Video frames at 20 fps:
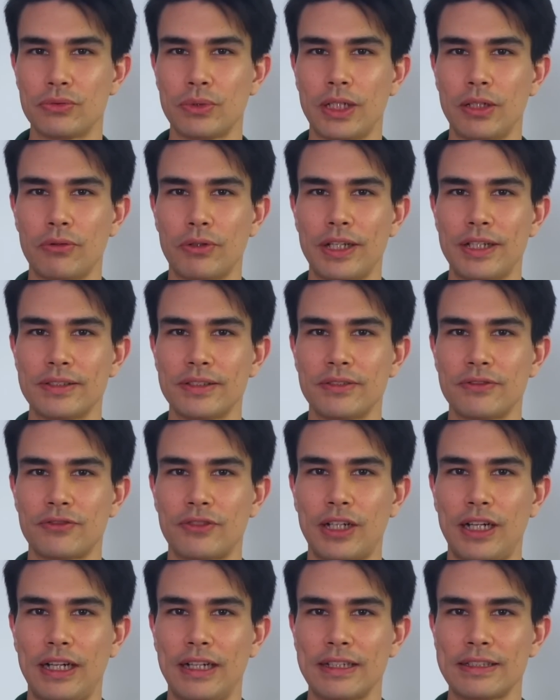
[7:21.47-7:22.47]
while raising
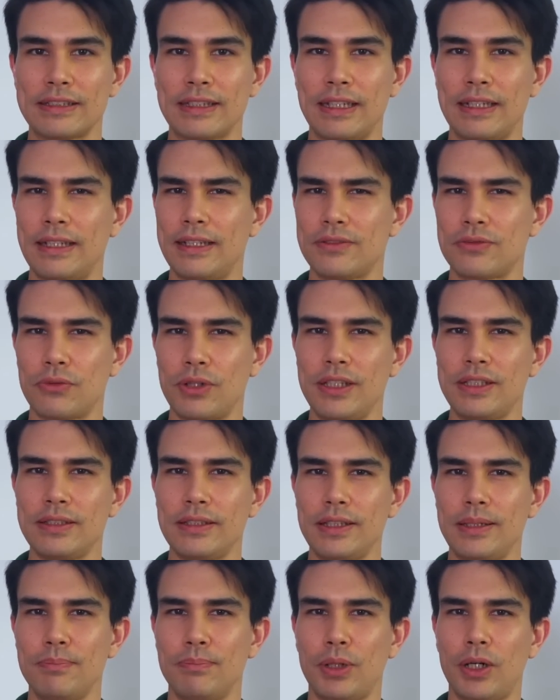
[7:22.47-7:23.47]
frogs and has
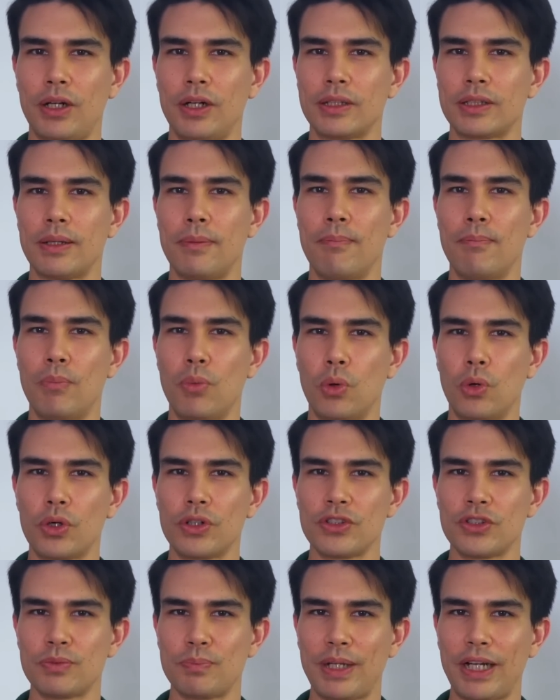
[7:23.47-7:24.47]
recently bought more
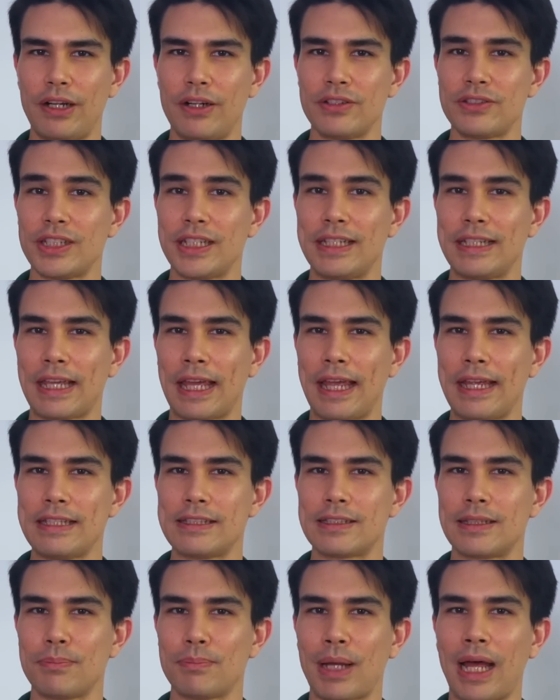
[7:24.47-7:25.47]
spares in
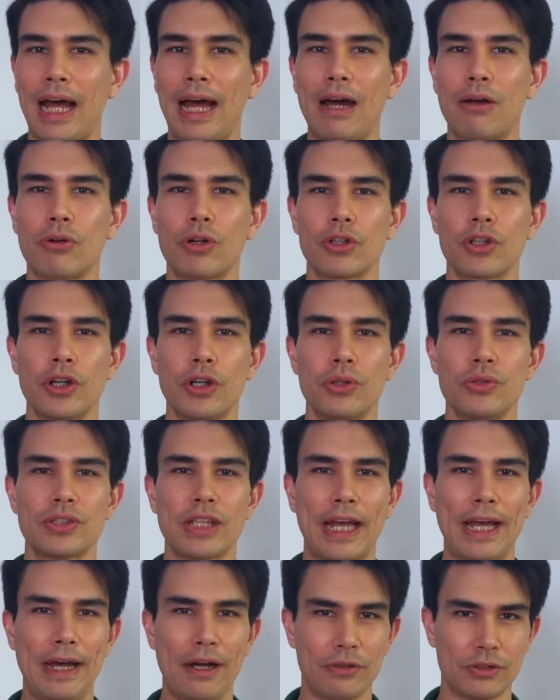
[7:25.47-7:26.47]
case the power goes
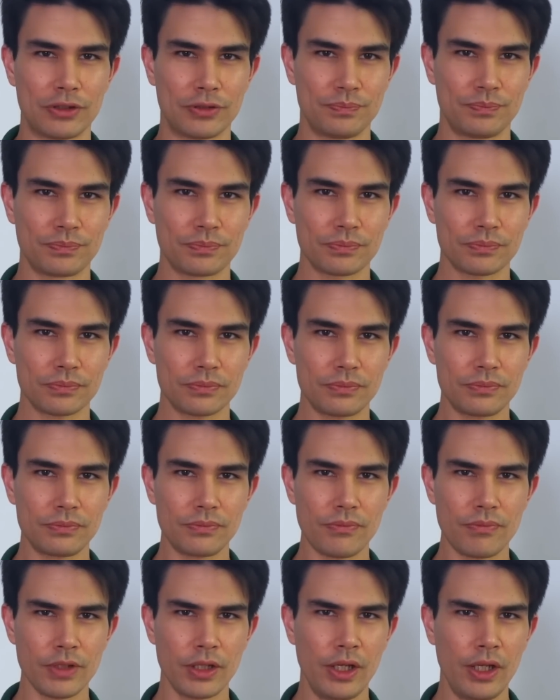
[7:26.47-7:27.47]
out.
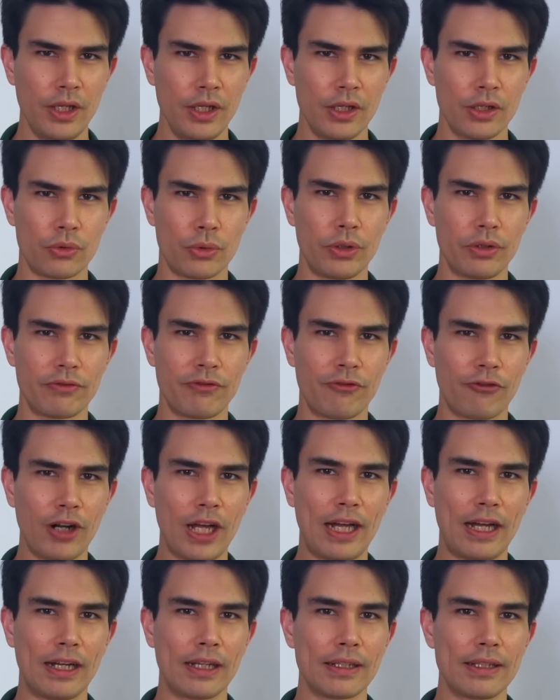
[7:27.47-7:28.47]
Grilled
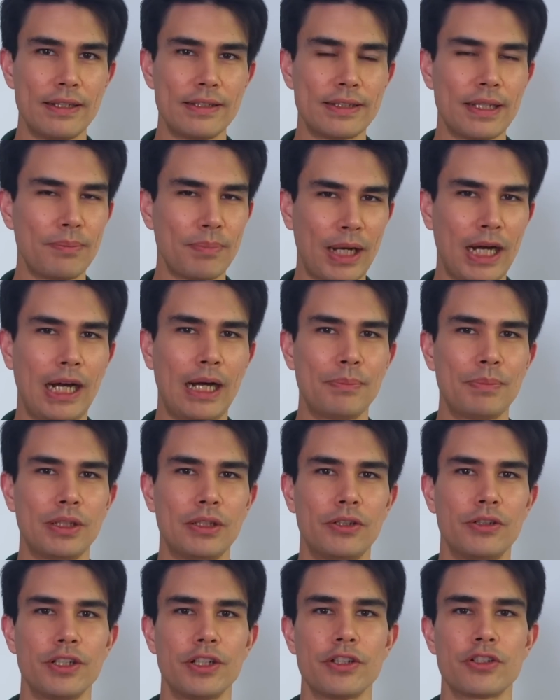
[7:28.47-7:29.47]
frog is a
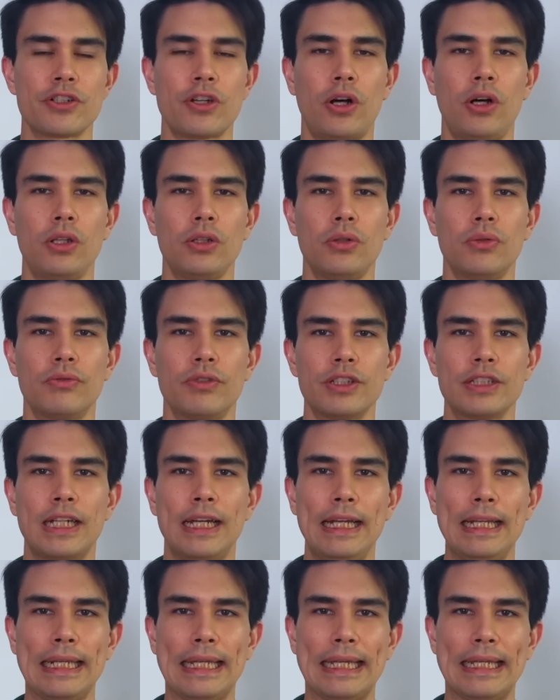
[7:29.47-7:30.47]
popular dish all over
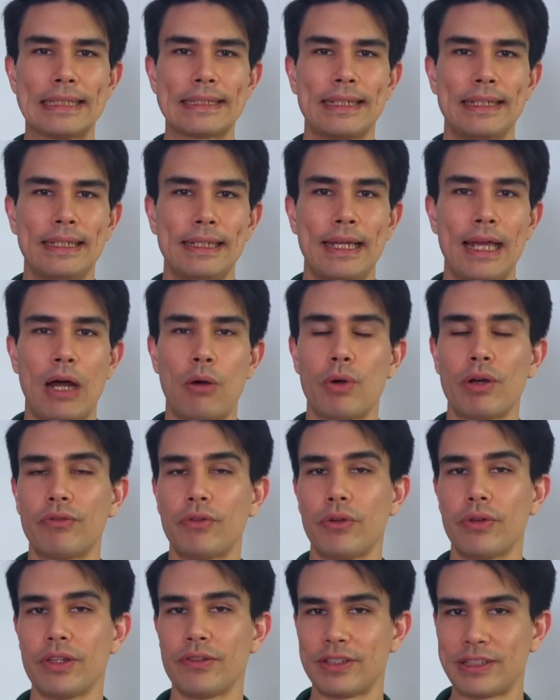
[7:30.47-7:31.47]
Thailand.
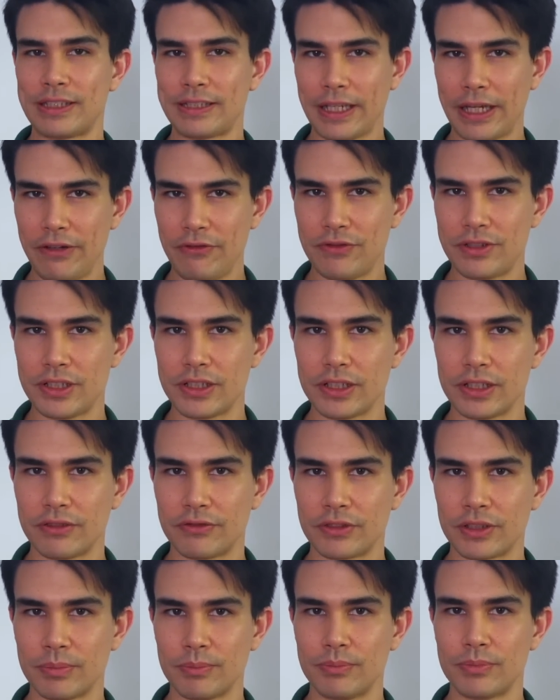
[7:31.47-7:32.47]
However, the safety
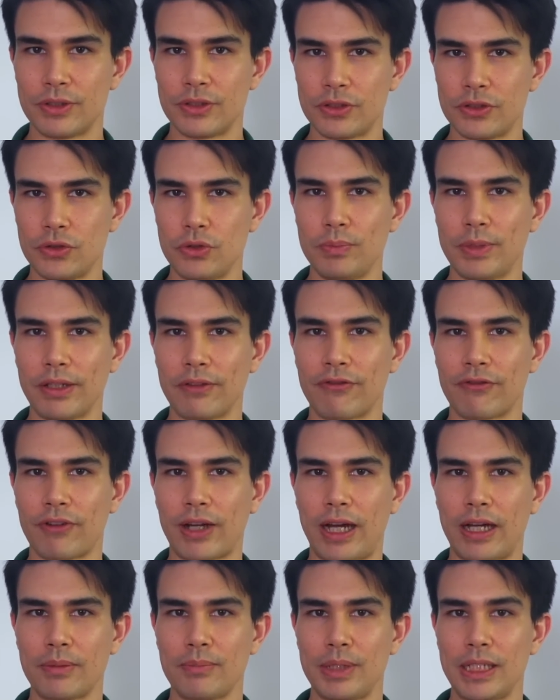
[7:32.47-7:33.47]
of consuming
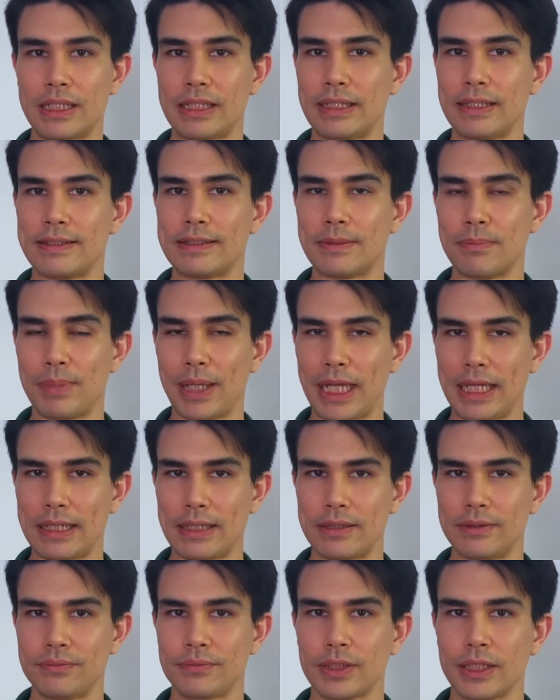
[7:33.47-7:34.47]
frog meat is
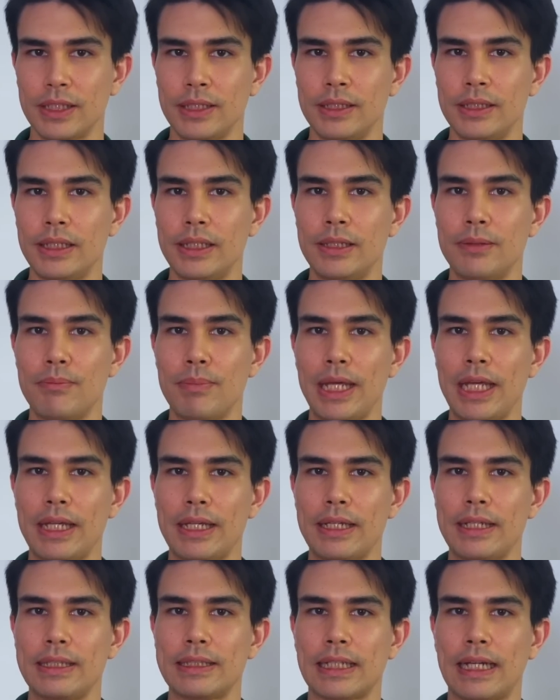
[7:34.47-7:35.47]
debated. In
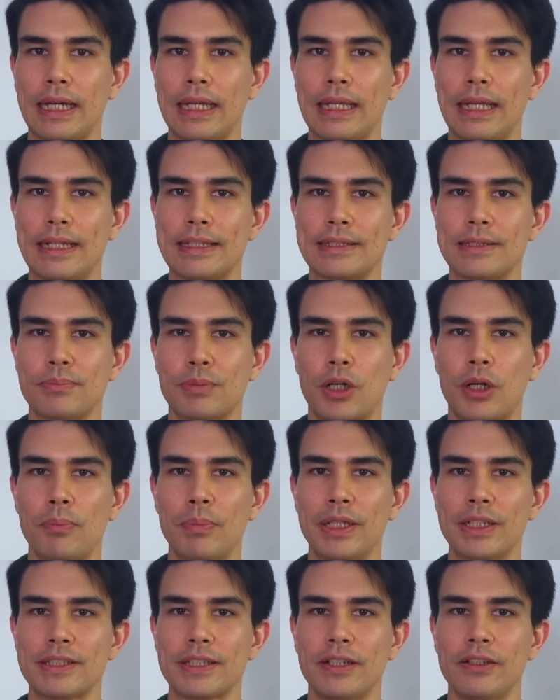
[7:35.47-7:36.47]
May, Thailand's
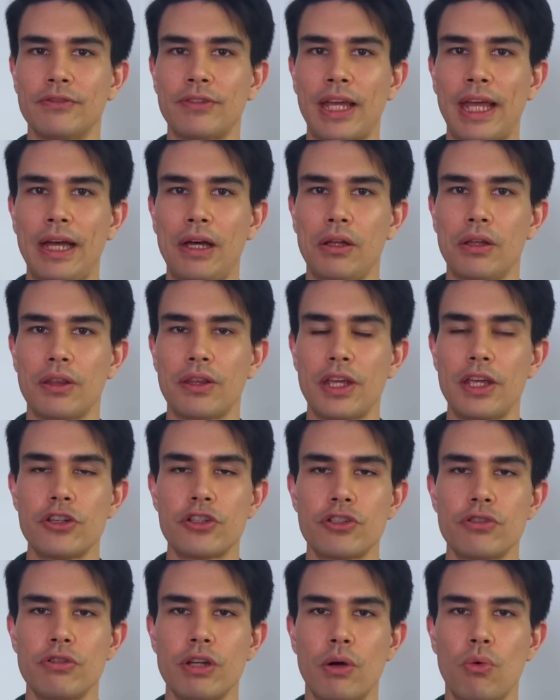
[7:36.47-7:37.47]
Department of Health
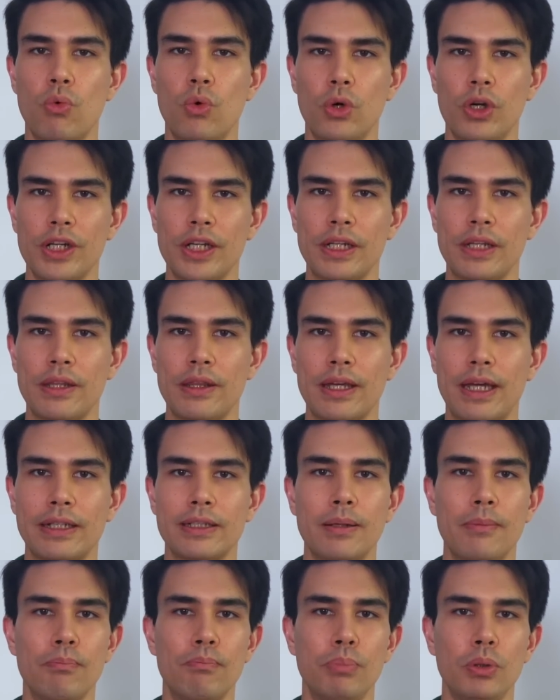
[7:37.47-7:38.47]
issued a warning
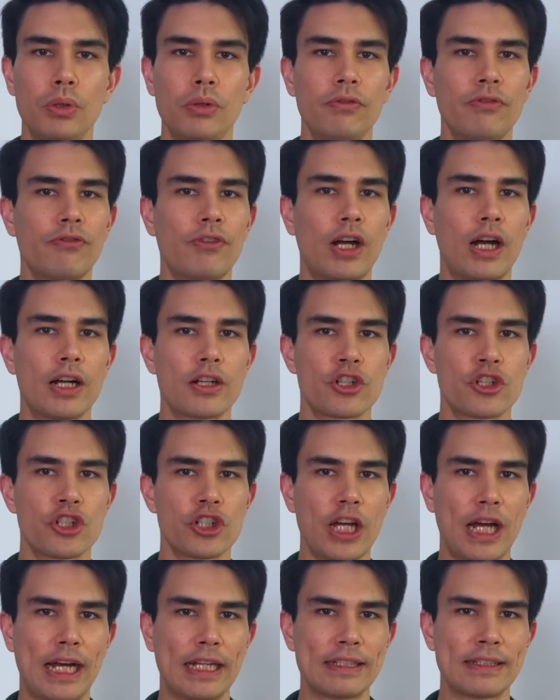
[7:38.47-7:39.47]
that bullfrog
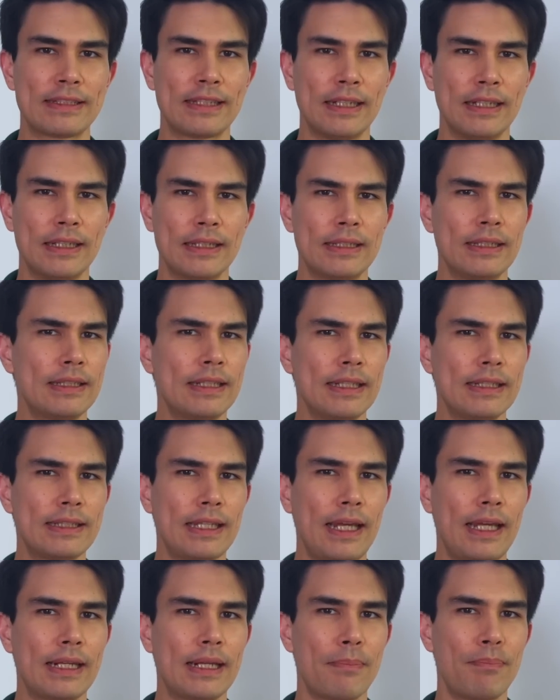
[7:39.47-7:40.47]
shots could
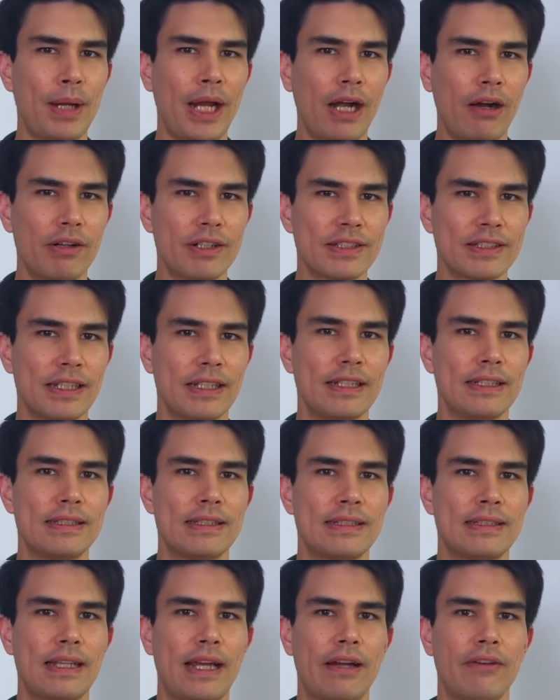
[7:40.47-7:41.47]
contain
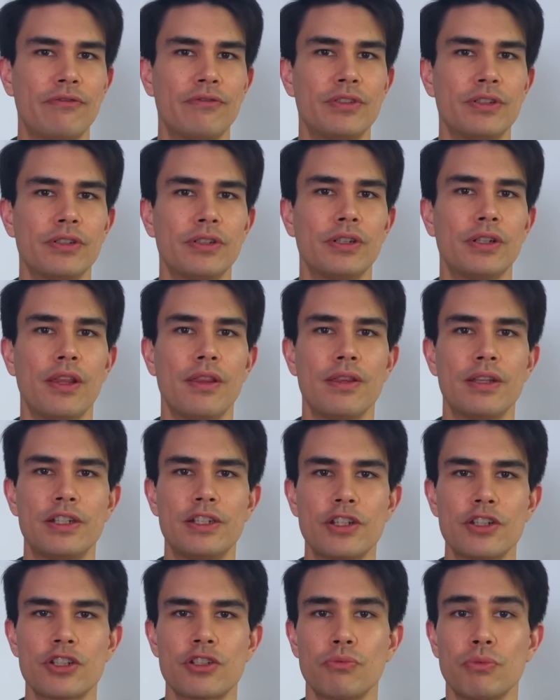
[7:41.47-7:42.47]
parasites after the
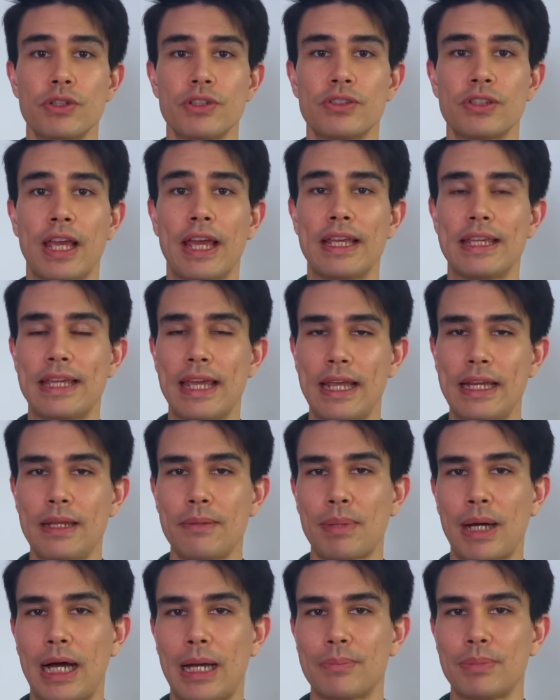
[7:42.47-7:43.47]
dish was
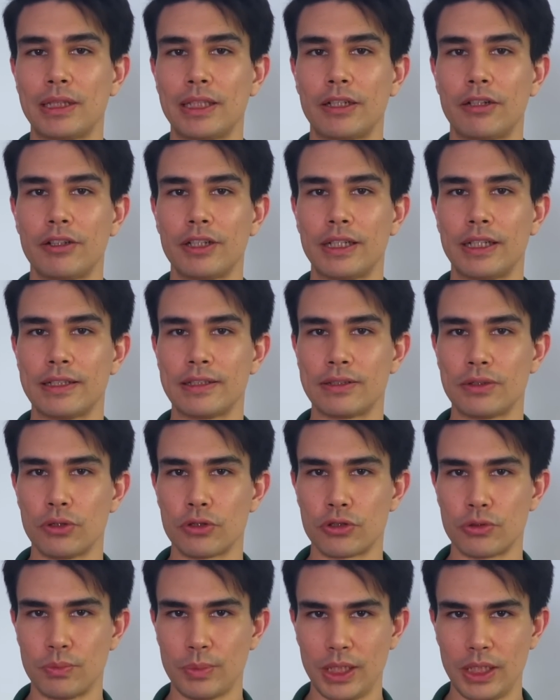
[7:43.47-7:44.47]
gaining popularity on
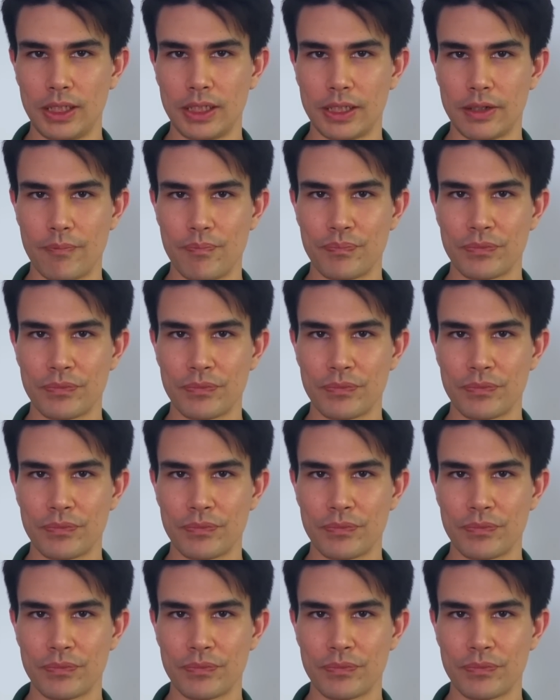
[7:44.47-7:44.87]
social media.